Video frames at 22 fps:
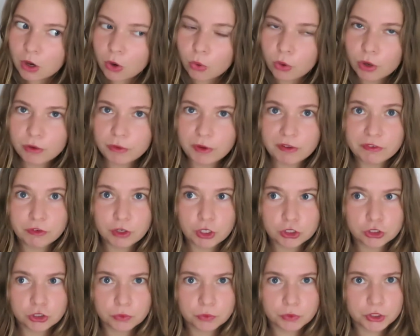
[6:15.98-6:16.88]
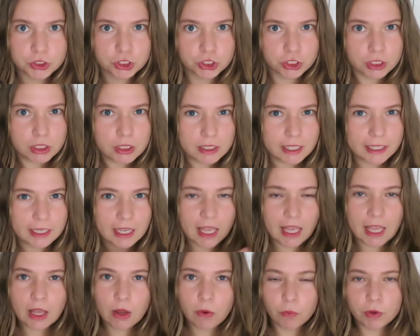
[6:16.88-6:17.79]
or if I should return it. Like,
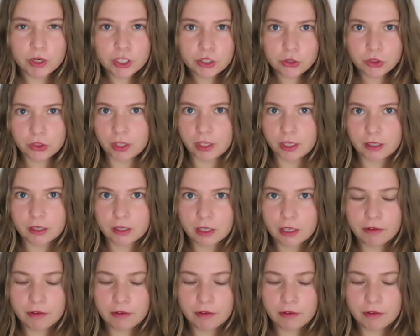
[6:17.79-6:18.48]
what do you think?